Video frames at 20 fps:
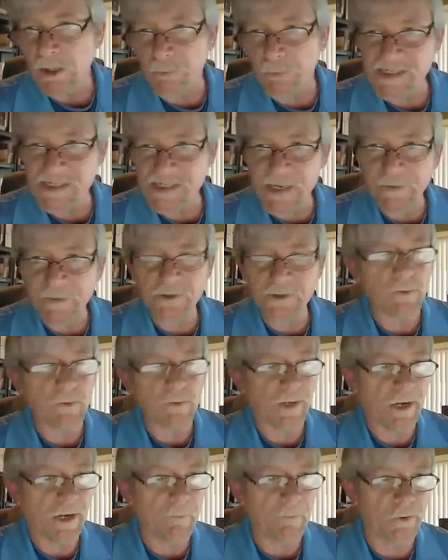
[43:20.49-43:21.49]
The presenter
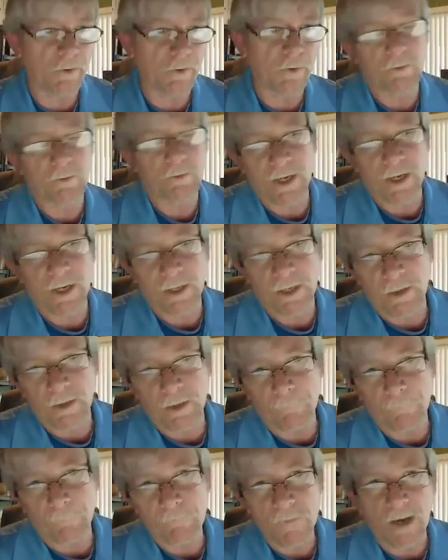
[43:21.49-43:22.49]
is what I'm doing right
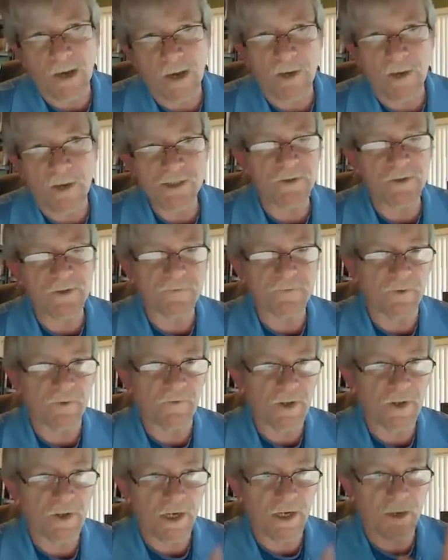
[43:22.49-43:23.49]
now. I'm actually in
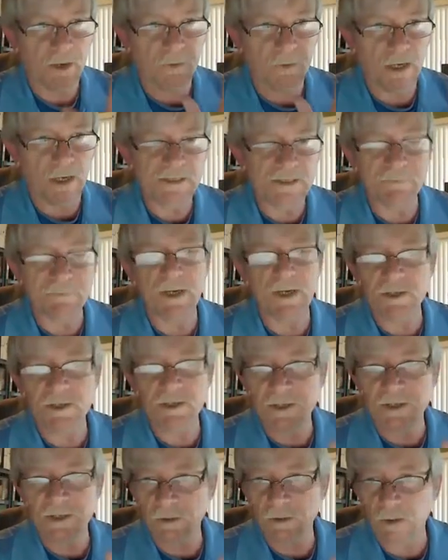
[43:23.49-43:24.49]
front of the camera. I'm
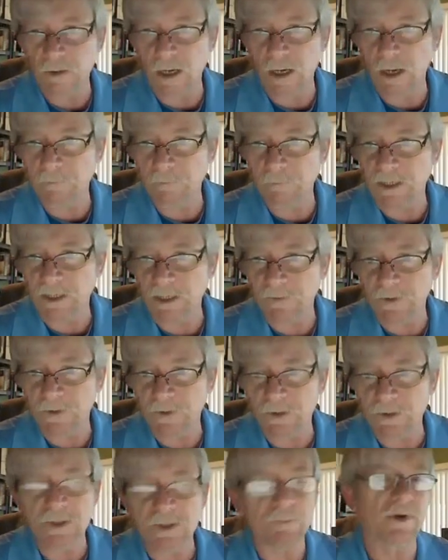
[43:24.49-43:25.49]
speaking to you. I'm
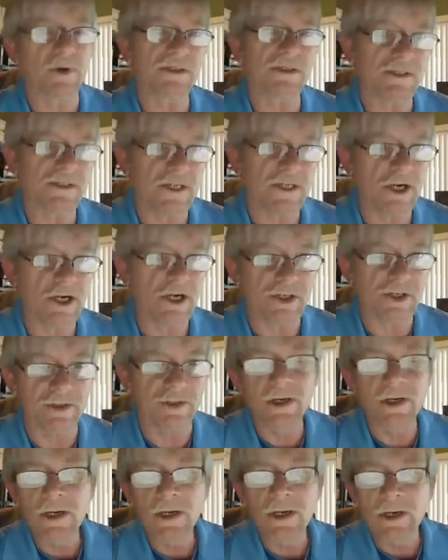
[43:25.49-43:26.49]
giving you the
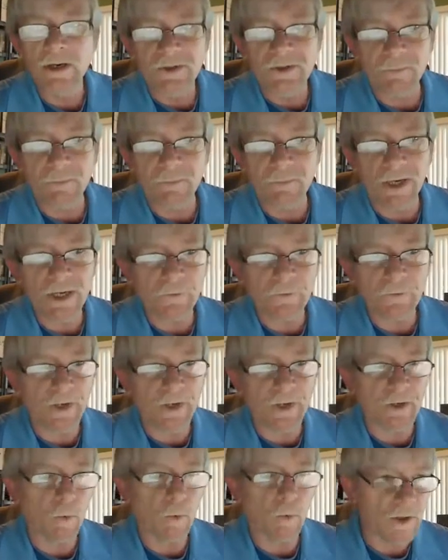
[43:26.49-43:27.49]
presentation. The
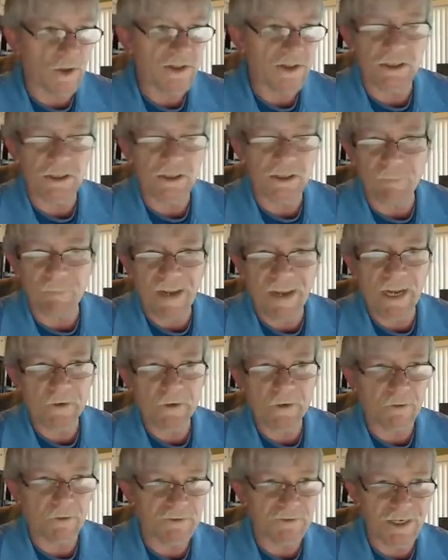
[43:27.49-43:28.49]
moderator works in the
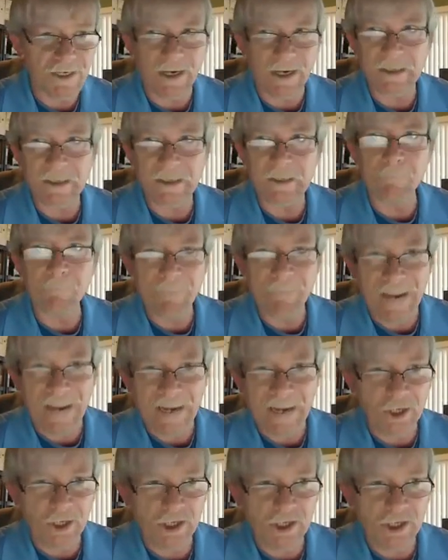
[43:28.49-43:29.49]
background to kind of
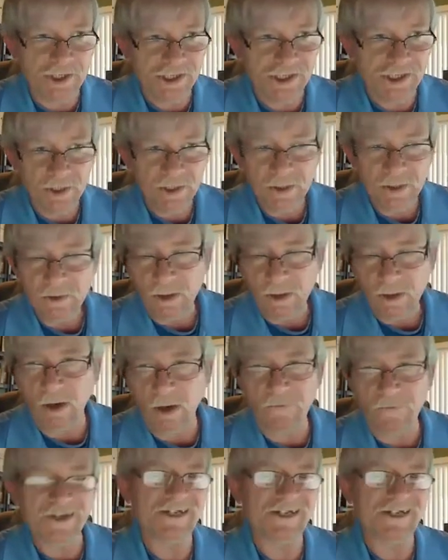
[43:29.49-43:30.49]
manage
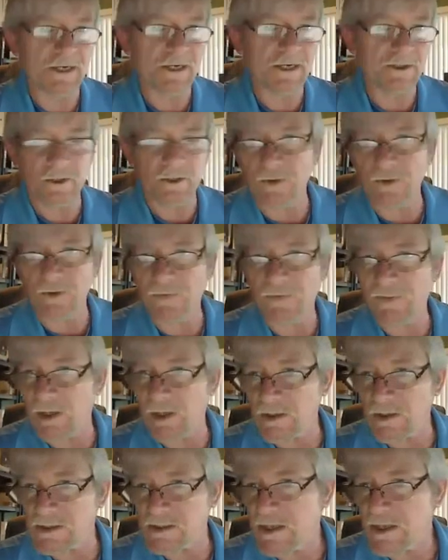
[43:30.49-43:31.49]
all the technical
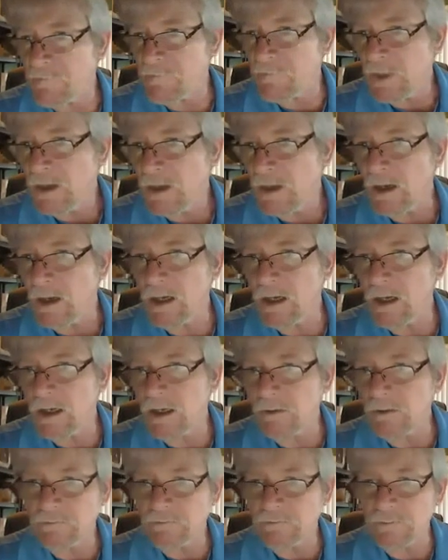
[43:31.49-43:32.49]
things.
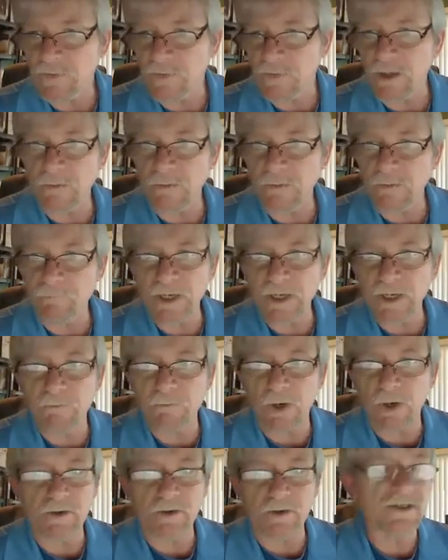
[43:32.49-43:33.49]
The
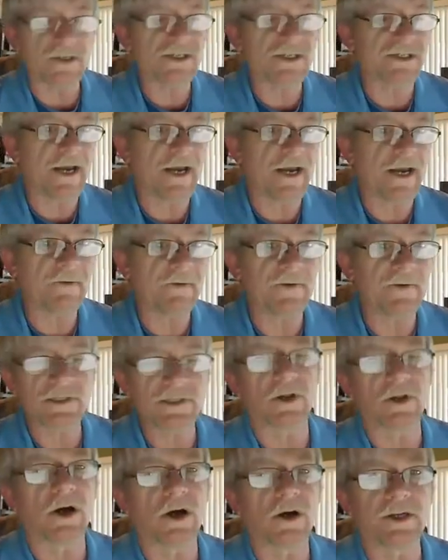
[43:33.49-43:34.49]
BigMarker staff
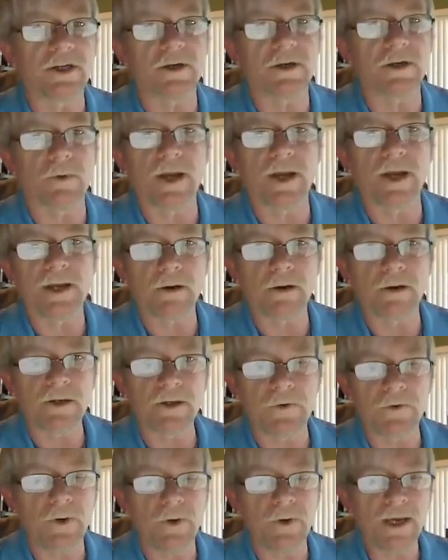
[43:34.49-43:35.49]
is logged in right
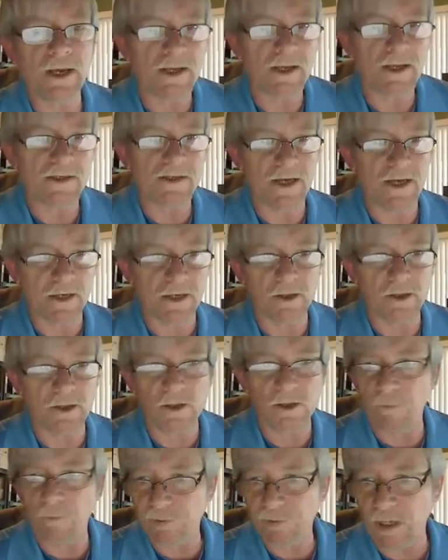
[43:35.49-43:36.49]
now, and if you had a
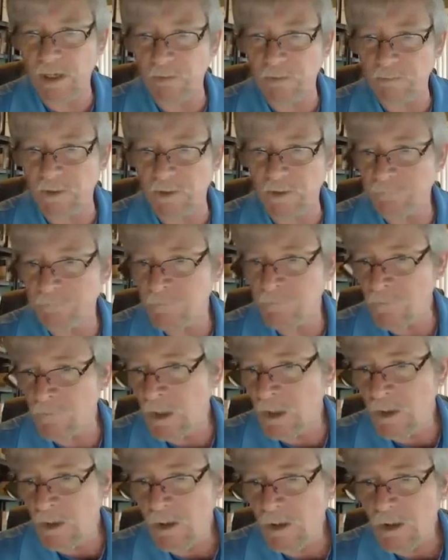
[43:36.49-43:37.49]
technical problem,
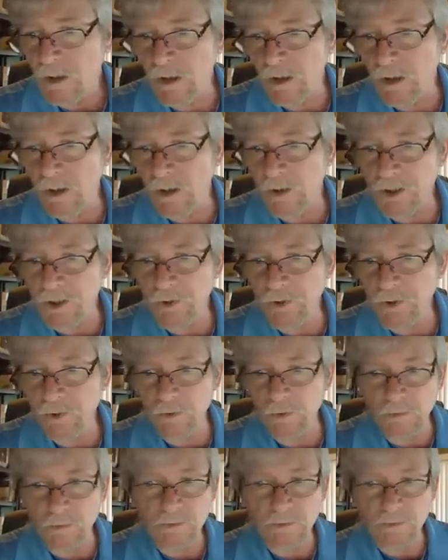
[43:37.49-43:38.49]

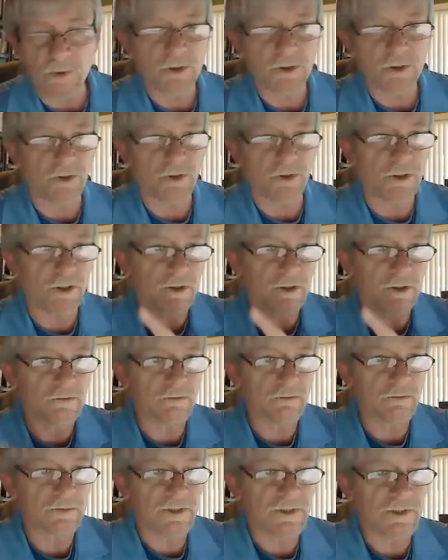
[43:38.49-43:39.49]
you could
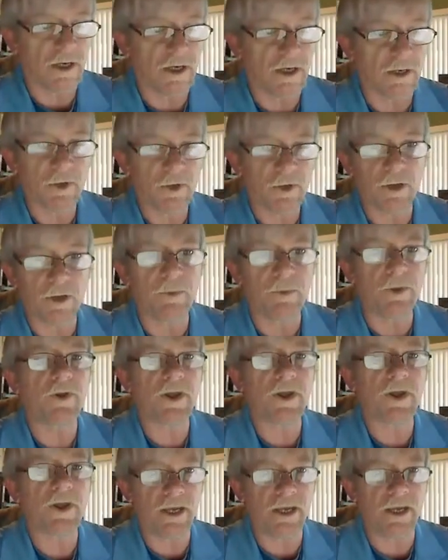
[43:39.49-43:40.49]

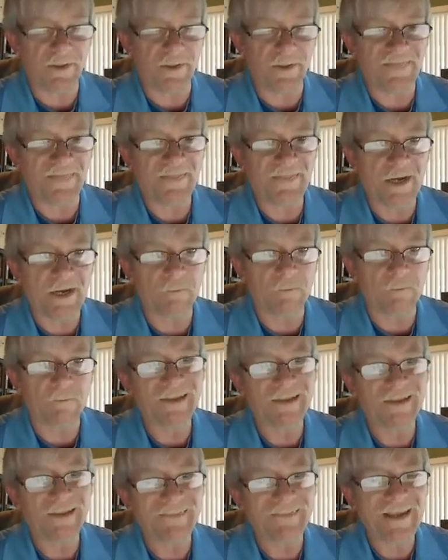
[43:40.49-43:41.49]
communicate with
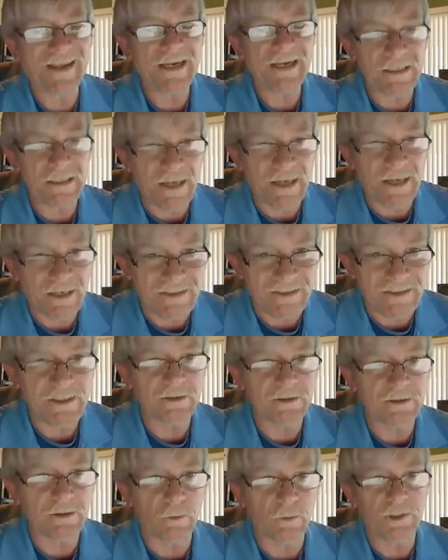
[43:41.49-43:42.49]
them, and they can
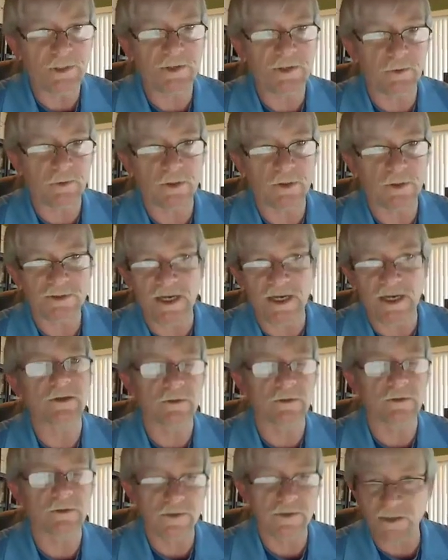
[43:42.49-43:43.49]
deal with your
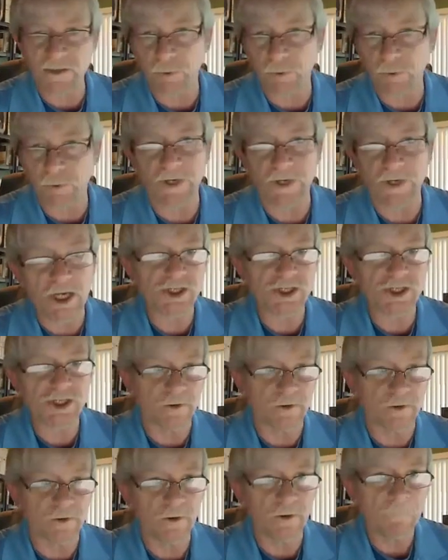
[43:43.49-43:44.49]
technical support
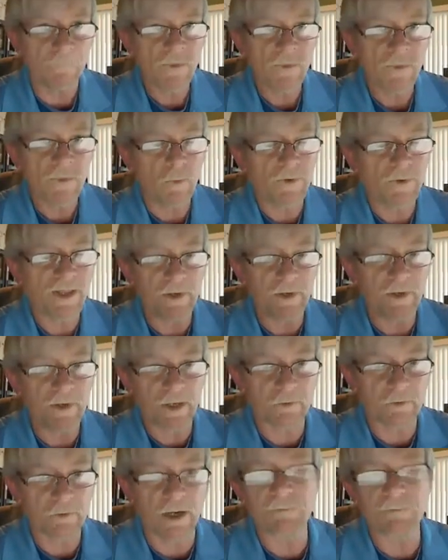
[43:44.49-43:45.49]
issue
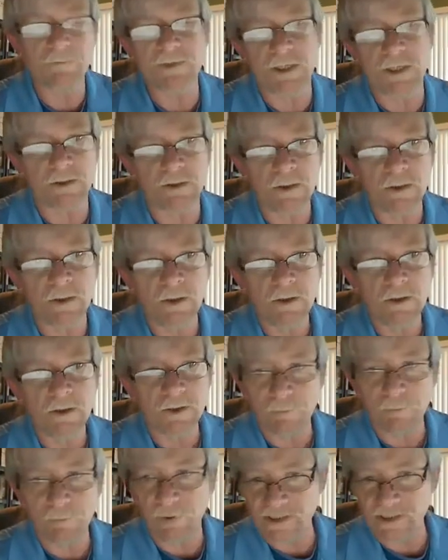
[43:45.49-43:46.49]
without interrupting
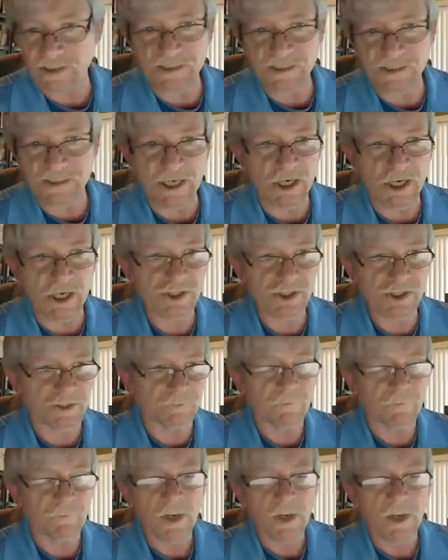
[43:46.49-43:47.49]
the
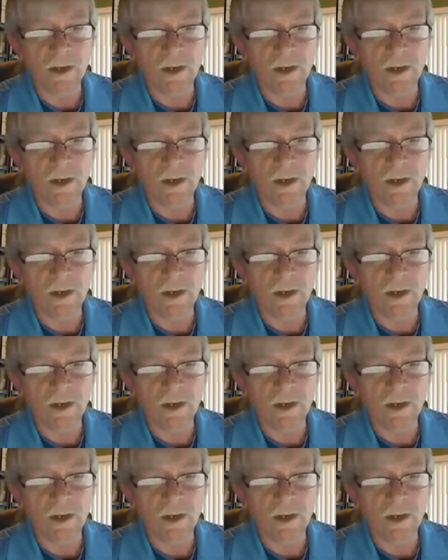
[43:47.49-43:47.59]
presentation.